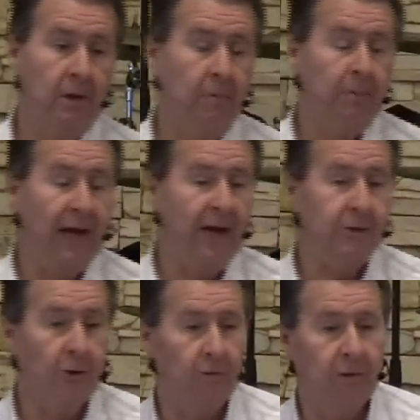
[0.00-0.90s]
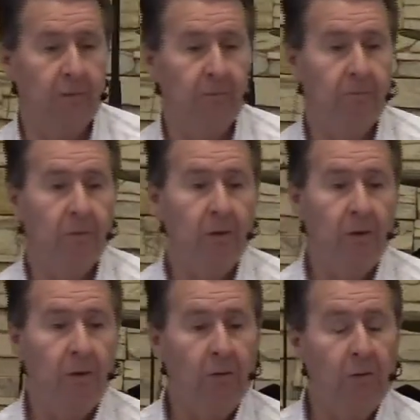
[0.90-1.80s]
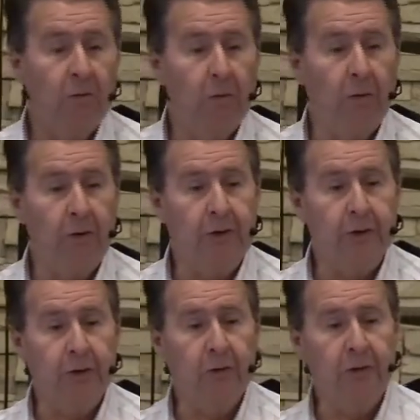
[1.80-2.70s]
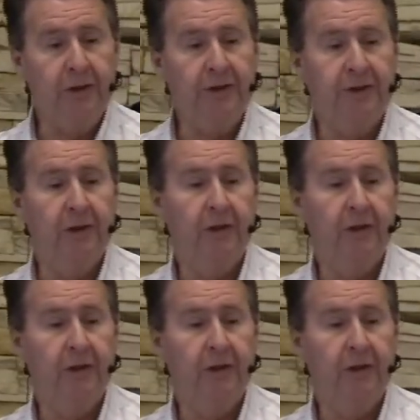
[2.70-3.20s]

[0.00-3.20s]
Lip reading: Passover where the Jewish